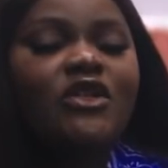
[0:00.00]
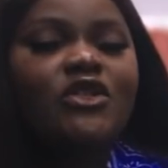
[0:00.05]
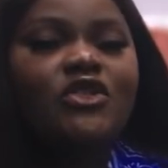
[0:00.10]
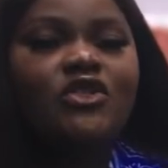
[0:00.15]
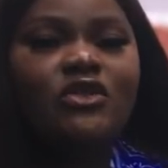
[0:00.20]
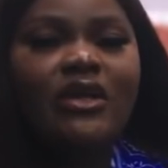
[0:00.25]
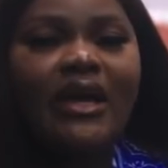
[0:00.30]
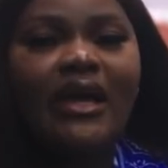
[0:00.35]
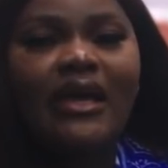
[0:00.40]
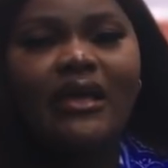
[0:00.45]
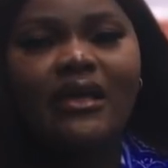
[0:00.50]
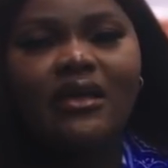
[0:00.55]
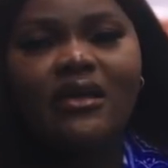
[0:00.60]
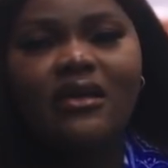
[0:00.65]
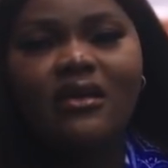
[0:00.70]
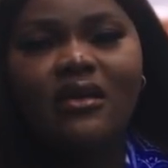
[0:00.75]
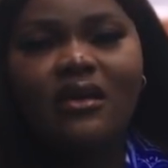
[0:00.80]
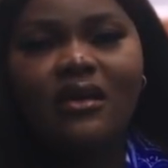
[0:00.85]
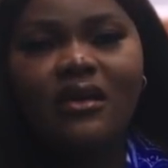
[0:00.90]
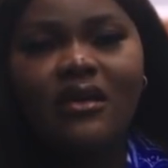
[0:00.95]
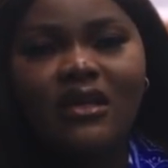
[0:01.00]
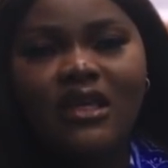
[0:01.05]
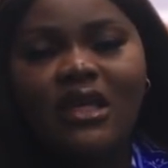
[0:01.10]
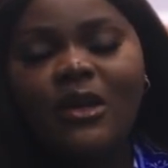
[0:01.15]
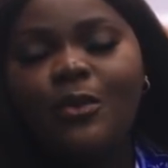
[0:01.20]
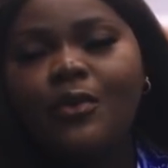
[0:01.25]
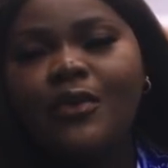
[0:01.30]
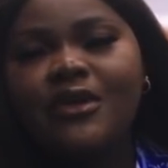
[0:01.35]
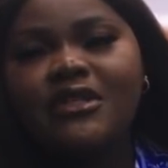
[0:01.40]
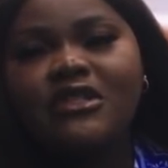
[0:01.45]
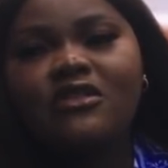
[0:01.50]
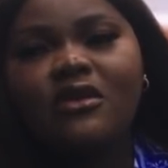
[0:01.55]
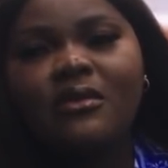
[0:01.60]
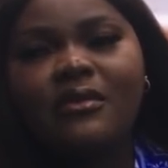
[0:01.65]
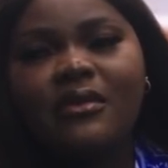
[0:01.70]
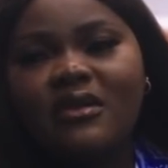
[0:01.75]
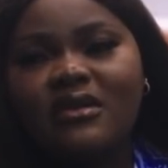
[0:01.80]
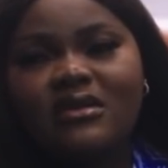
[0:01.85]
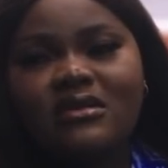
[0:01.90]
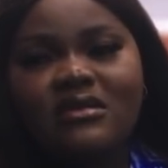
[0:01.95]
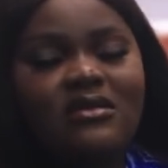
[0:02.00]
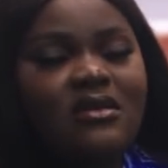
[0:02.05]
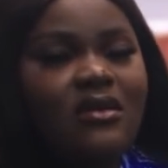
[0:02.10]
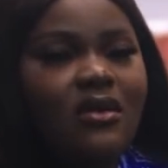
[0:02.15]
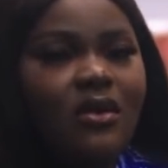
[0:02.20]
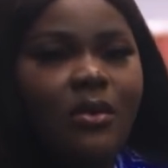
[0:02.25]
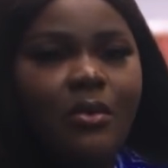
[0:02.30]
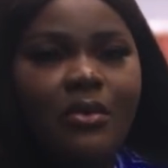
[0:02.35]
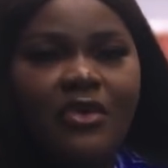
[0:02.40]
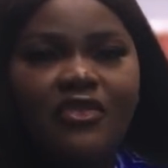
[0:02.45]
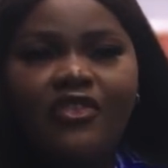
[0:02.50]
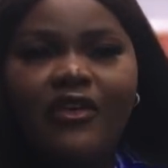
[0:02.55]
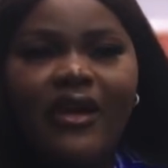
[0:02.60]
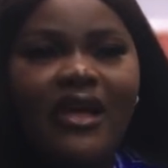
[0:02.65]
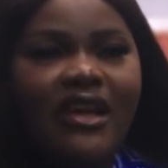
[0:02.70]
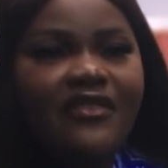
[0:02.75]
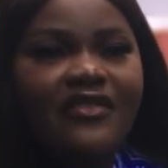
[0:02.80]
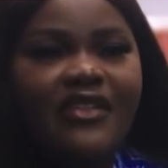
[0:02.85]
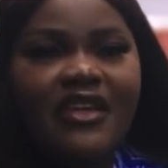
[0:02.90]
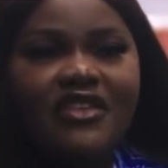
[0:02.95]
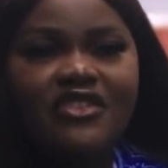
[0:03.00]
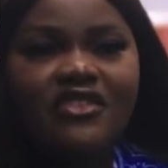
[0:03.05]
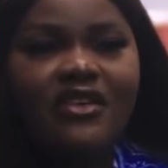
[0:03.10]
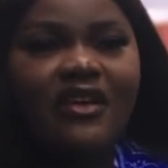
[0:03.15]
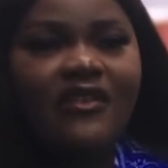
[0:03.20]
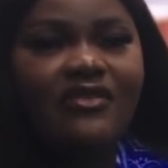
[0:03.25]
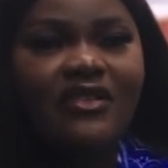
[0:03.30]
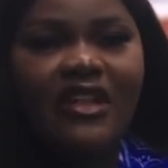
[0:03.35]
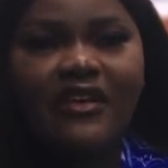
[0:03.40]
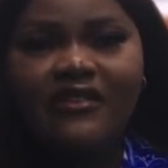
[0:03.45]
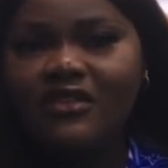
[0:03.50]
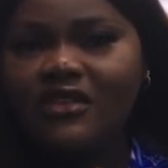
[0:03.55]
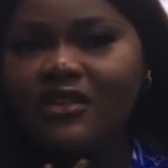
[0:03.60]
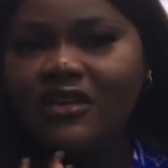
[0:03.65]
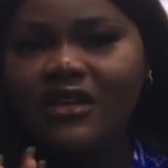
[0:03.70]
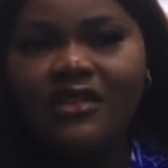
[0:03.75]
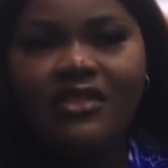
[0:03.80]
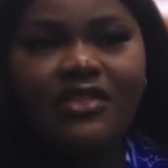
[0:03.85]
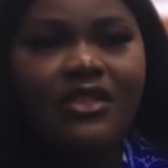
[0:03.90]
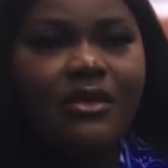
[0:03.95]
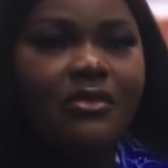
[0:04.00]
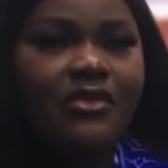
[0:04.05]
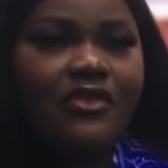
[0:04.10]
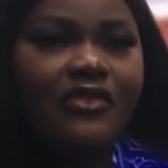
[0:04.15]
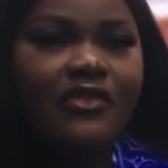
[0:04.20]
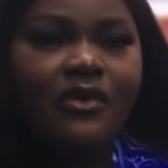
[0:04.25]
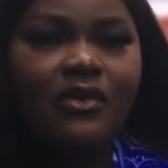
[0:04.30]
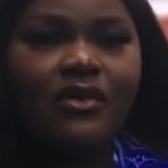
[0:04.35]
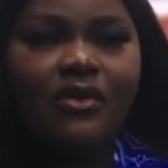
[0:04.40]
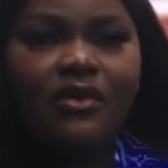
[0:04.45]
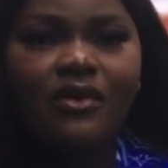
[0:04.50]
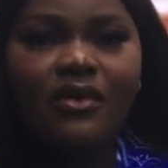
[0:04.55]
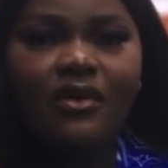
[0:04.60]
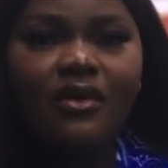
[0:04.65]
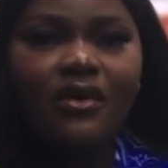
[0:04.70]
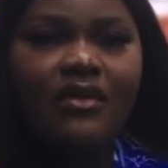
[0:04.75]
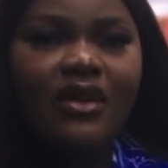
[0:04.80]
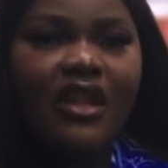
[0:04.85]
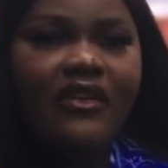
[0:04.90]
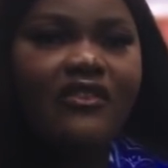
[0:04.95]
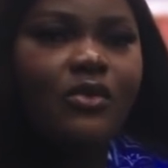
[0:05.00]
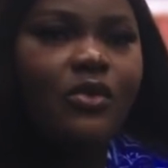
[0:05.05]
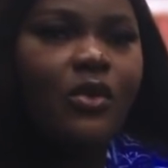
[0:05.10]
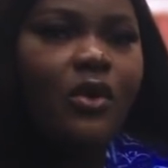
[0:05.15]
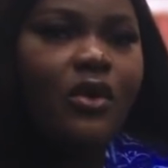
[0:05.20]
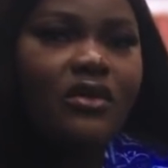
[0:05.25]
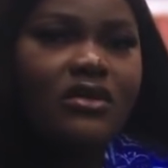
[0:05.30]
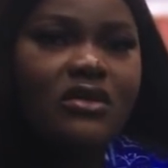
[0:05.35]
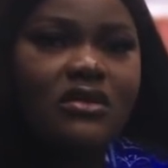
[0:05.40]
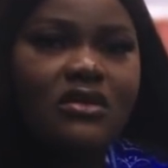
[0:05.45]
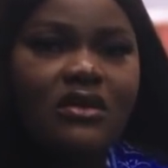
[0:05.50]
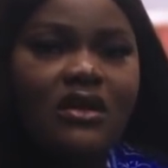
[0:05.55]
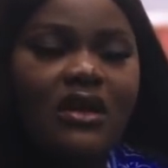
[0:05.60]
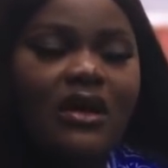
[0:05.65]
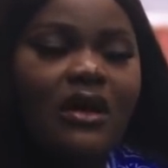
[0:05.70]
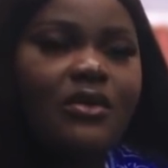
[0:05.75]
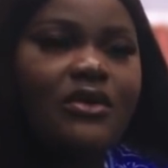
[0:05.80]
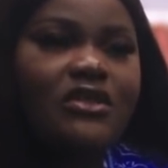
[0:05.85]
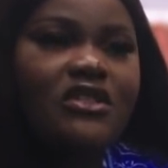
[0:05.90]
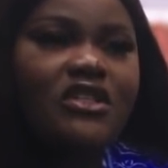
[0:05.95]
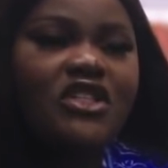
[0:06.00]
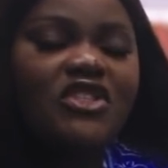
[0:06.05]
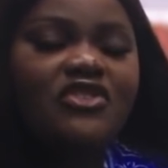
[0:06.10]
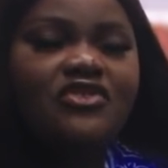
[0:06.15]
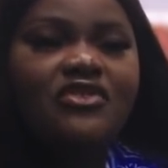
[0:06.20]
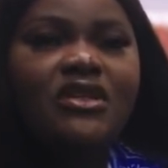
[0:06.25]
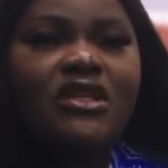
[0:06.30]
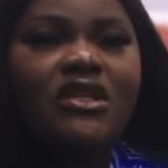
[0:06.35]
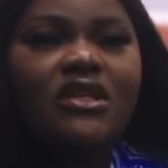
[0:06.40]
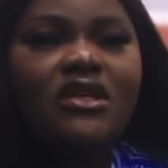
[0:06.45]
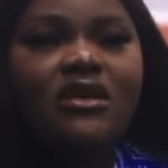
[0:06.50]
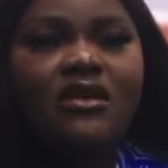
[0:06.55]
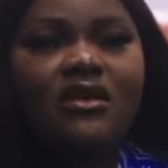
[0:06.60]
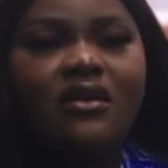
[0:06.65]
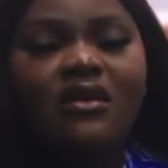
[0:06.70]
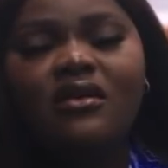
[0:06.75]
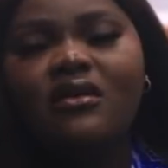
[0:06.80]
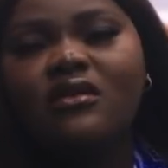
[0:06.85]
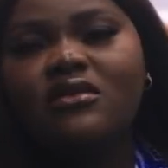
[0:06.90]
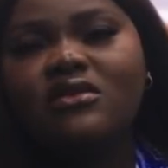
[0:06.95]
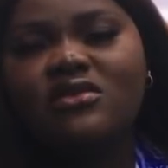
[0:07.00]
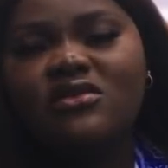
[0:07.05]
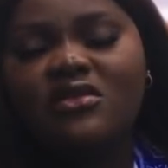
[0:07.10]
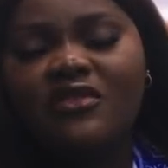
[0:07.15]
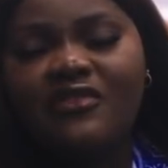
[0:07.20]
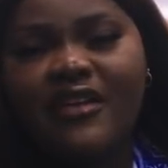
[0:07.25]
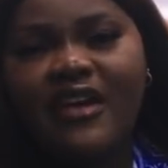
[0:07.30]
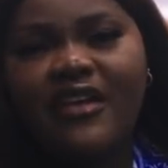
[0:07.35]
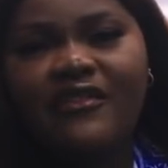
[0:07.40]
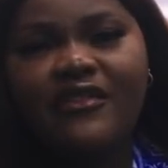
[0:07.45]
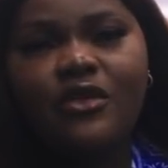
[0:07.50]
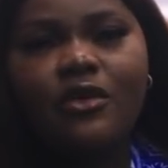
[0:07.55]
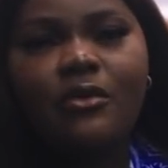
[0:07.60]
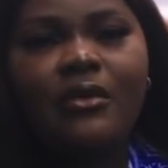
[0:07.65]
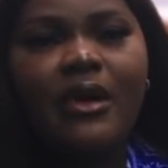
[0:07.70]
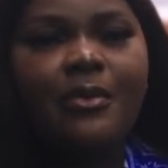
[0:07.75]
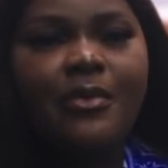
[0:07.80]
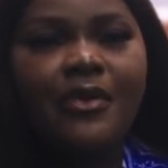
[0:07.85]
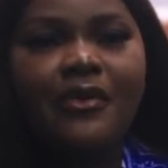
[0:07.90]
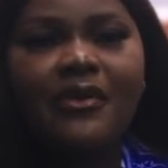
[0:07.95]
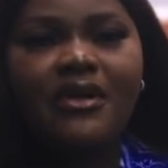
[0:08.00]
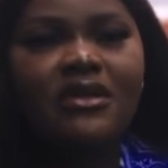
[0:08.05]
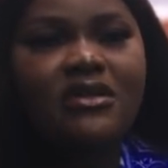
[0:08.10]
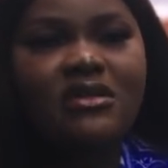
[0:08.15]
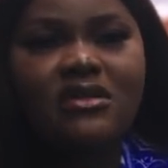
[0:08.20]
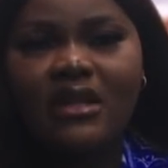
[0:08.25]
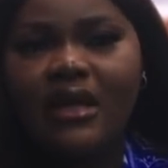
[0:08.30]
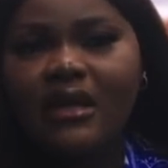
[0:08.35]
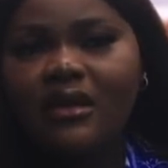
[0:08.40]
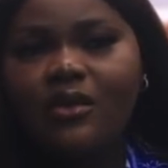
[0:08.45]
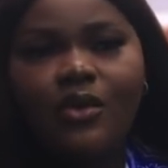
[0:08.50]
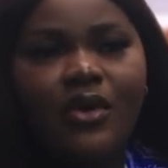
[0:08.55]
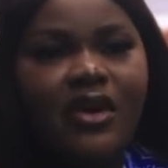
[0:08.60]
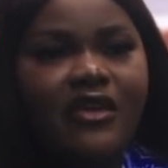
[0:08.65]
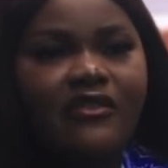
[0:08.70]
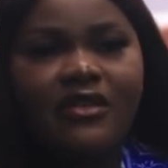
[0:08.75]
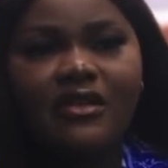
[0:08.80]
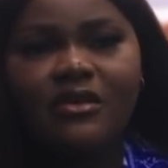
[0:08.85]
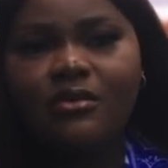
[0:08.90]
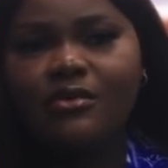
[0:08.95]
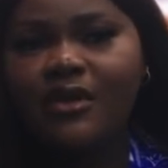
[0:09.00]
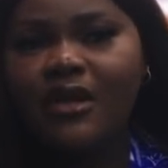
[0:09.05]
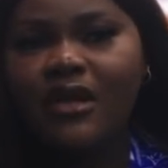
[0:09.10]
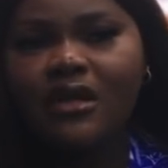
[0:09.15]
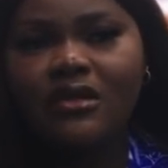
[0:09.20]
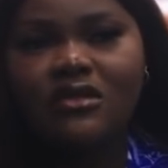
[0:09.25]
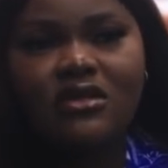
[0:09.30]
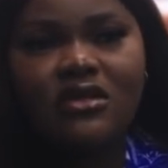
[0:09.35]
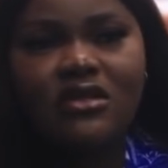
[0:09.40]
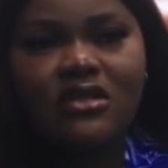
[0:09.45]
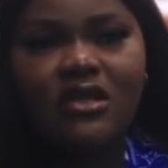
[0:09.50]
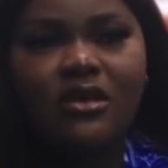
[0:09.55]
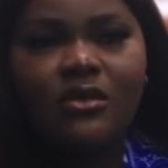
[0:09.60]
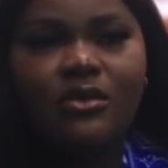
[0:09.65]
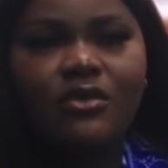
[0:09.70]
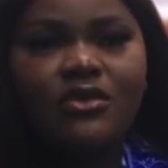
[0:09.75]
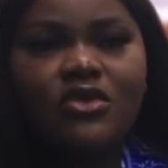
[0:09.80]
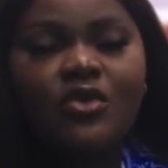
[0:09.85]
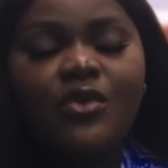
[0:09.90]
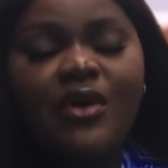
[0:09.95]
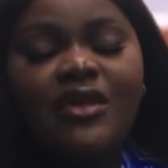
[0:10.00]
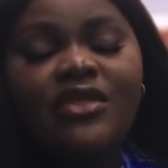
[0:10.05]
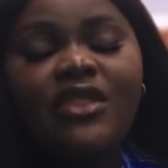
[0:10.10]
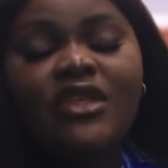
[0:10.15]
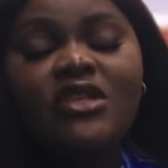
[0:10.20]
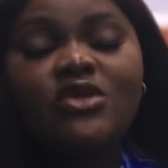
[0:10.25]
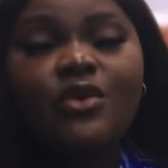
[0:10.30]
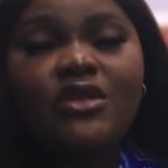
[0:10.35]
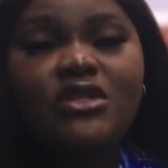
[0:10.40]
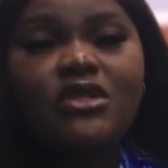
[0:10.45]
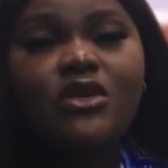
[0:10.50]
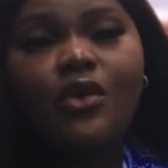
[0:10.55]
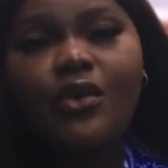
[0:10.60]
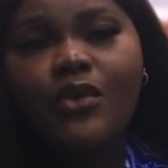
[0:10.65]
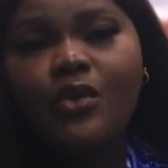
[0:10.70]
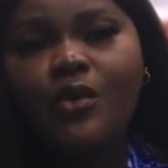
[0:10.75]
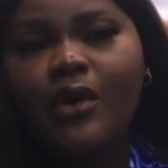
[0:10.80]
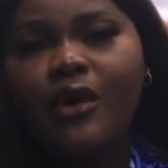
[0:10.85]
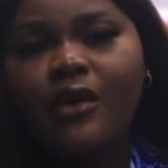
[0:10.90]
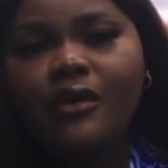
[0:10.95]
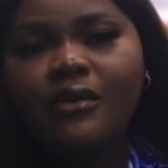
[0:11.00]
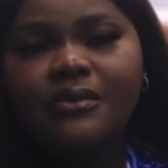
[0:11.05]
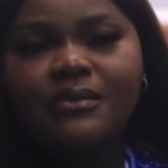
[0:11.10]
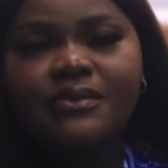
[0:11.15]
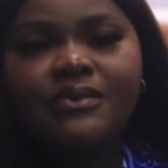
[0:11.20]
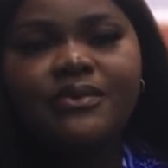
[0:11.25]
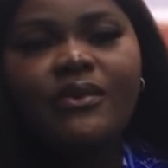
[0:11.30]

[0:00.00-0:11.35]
Should I keep waiting on? Because before I left Nigeria, I've never done anything before, never worked. I was literally surviving on my parents, whatever they bring to the table. So when things wasn't going well,